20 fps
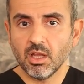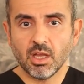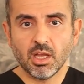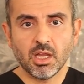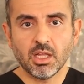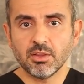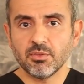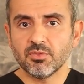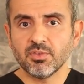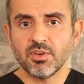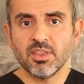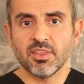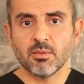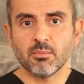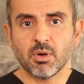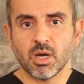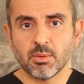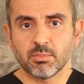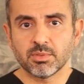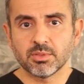and free
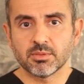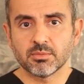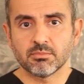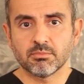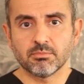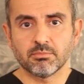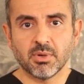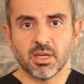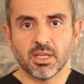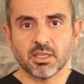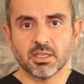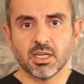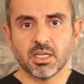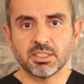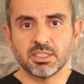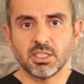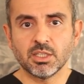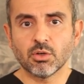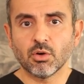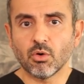them up by
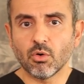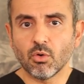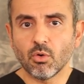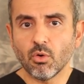cutting